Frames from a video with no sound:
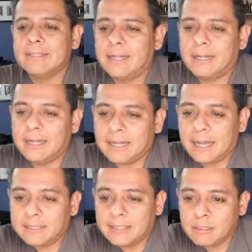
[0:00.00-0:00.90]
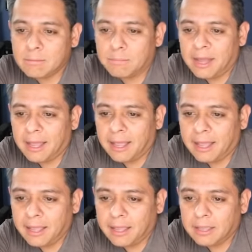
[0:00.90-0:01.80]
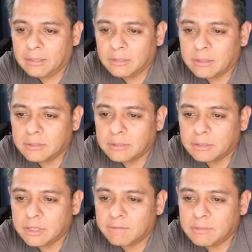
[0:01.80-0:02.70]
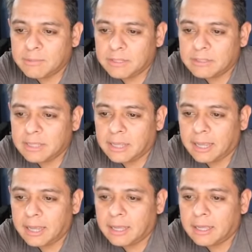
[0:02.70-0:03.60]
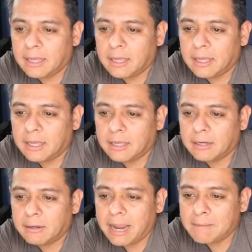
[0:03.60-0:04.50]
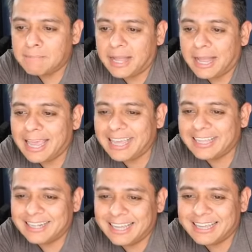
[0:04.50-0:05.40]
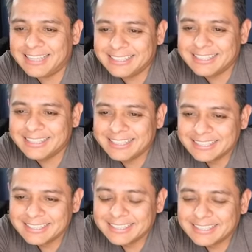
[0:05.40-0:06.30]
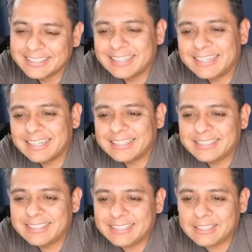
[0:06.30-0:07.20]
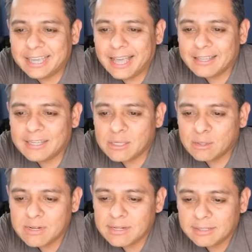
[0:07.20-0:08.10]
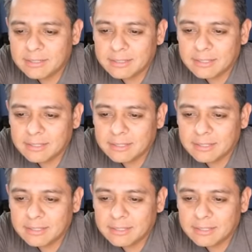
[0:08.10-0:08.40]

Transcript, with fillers: I didn't buy 209 Chevys because they had grandpa headlights. Yeah, this one.